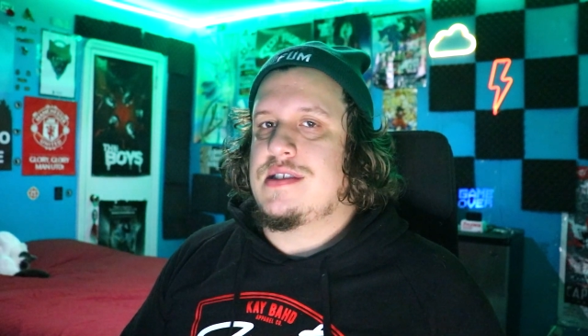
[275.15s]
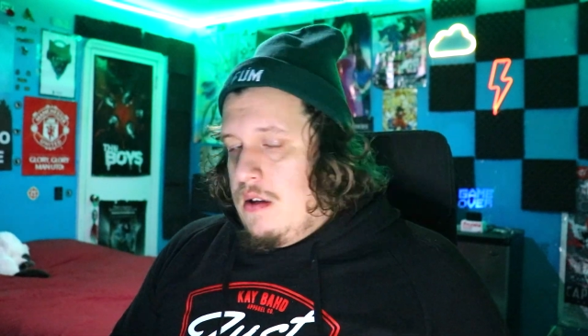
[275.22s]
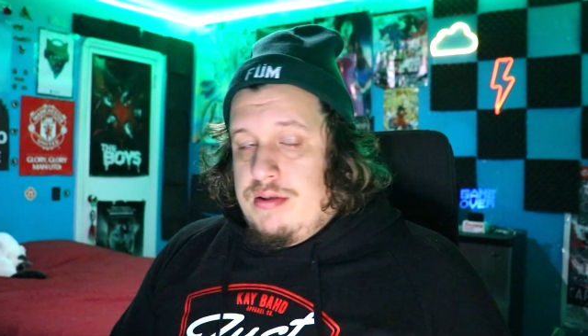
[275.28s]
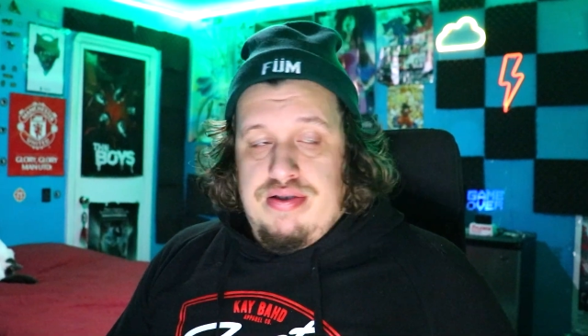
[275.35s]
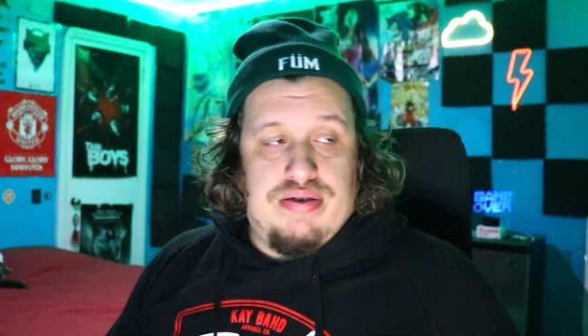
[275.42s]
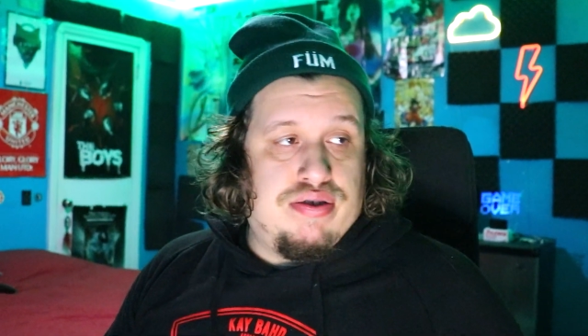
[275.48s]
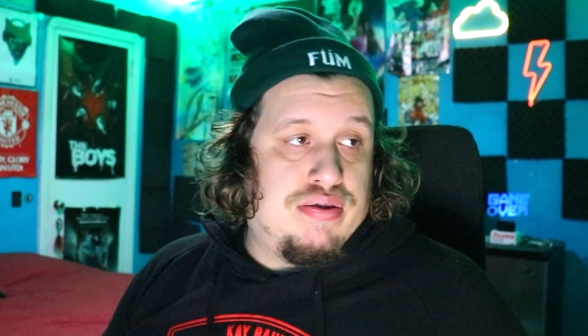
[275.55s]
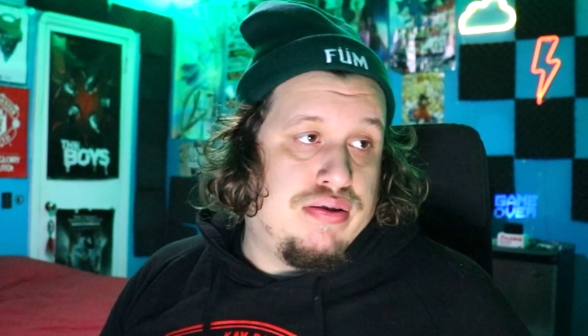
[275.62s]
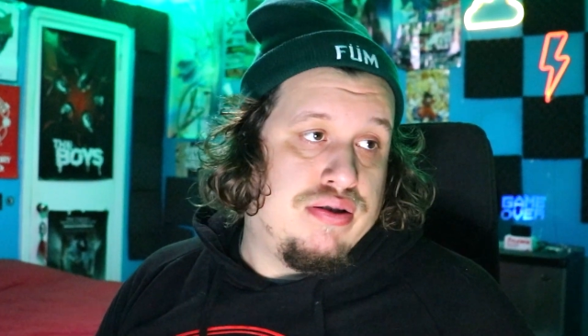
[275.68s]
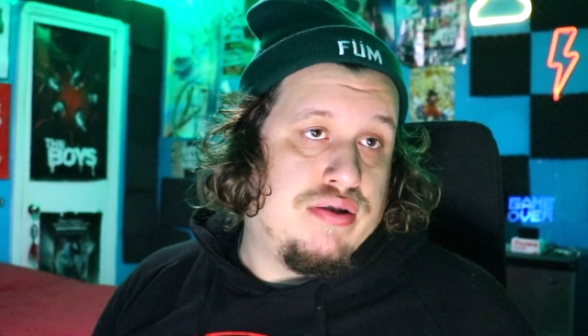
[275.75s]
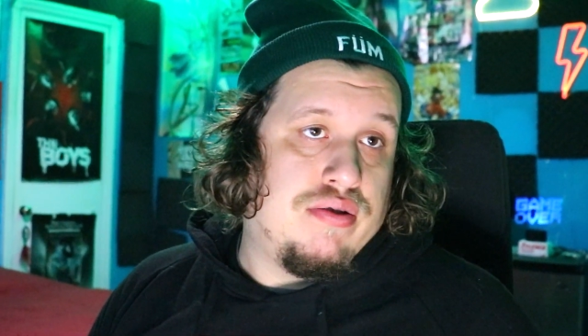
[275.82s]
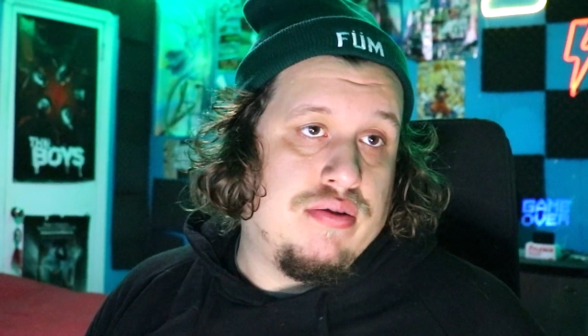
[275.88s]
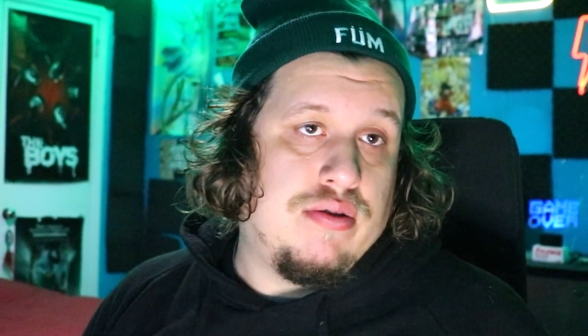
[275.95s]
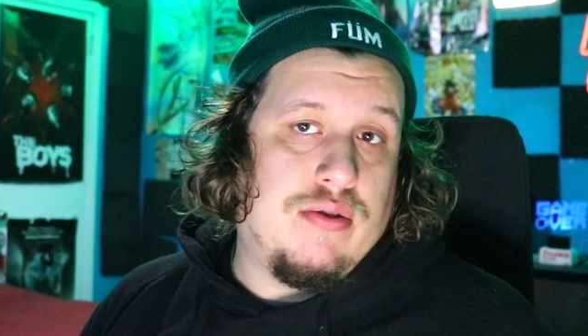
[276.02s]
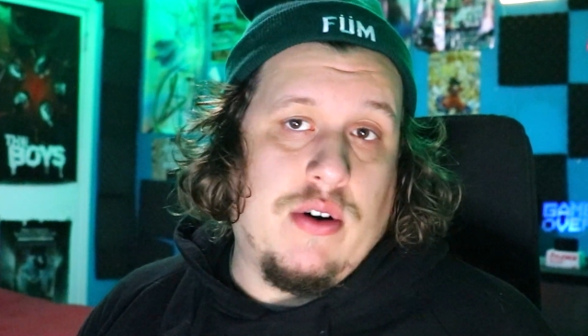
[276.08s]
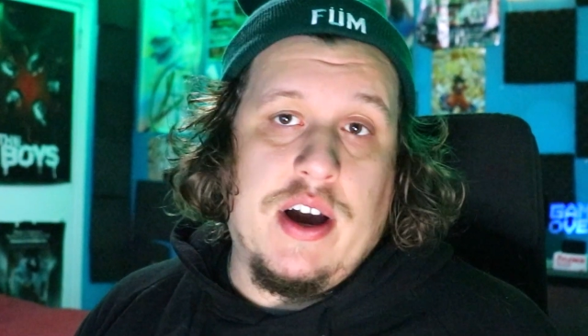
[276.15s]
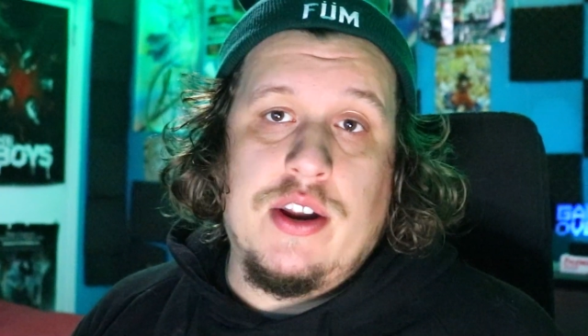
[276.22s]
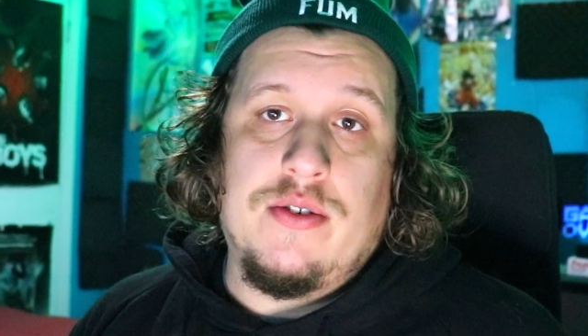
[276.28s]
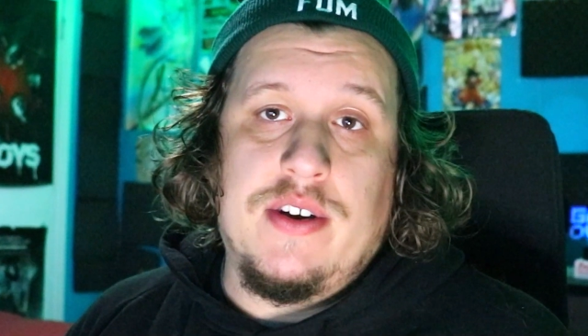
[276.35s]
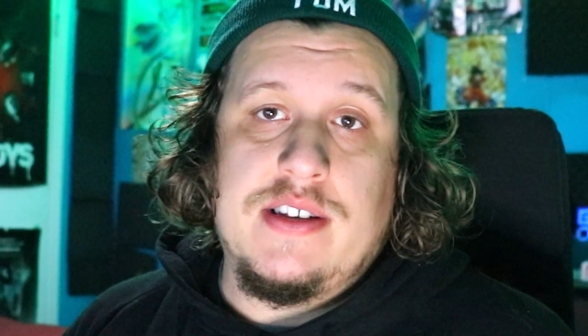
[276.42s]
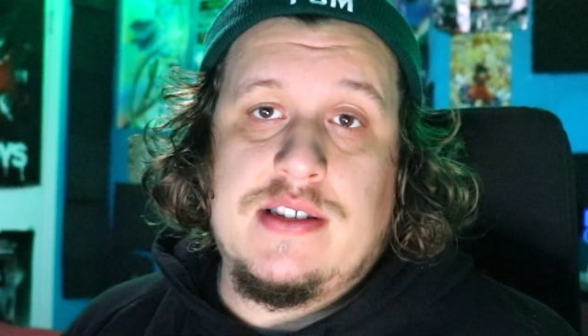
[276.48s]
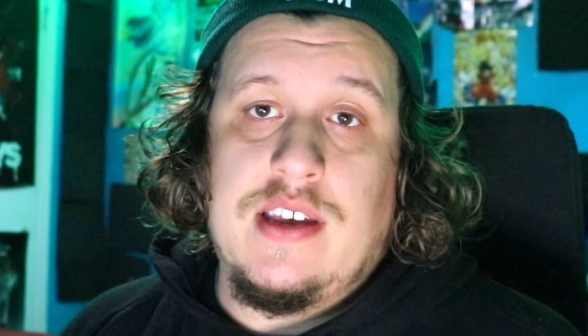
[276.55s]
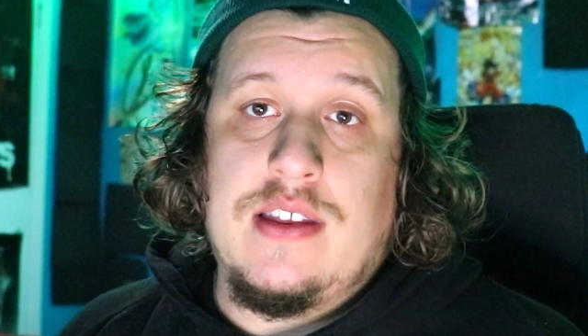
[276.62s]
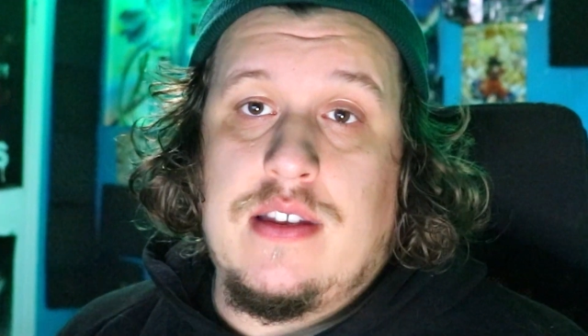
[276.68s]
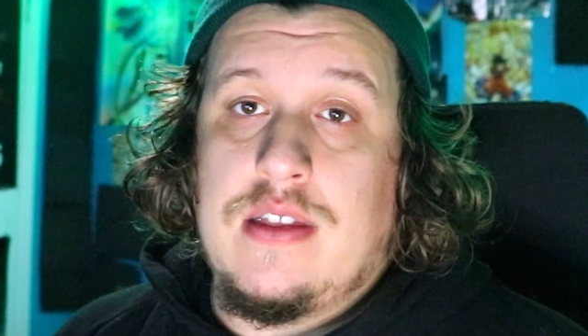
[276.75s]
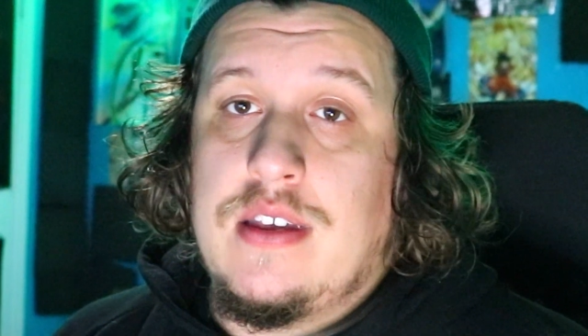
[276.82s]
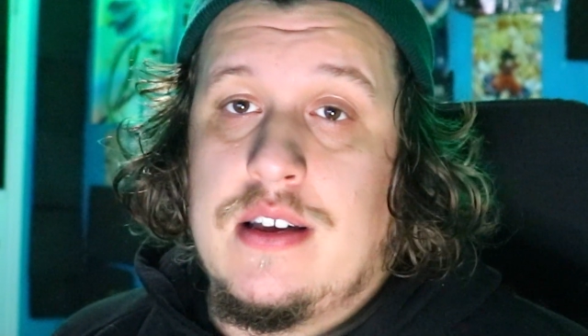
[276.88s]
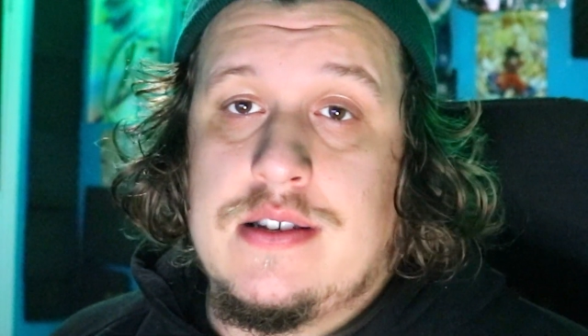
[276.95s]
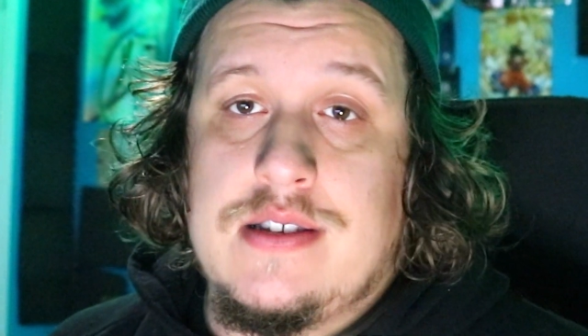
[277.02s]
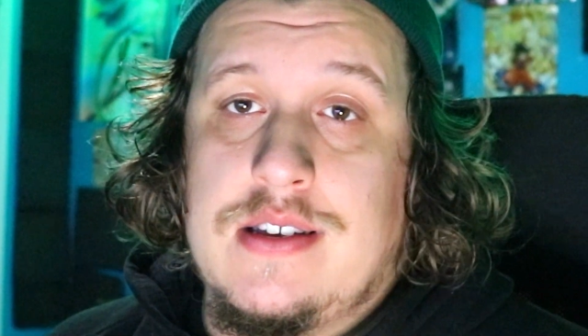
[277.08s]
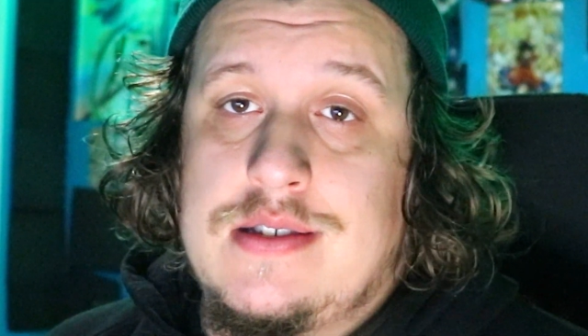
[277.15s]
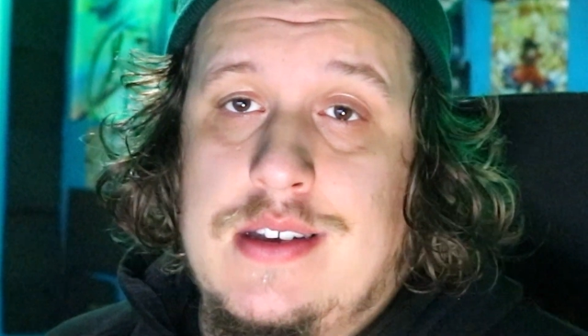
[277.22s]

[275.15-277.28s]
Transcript: Oh my god. Why do I say the things I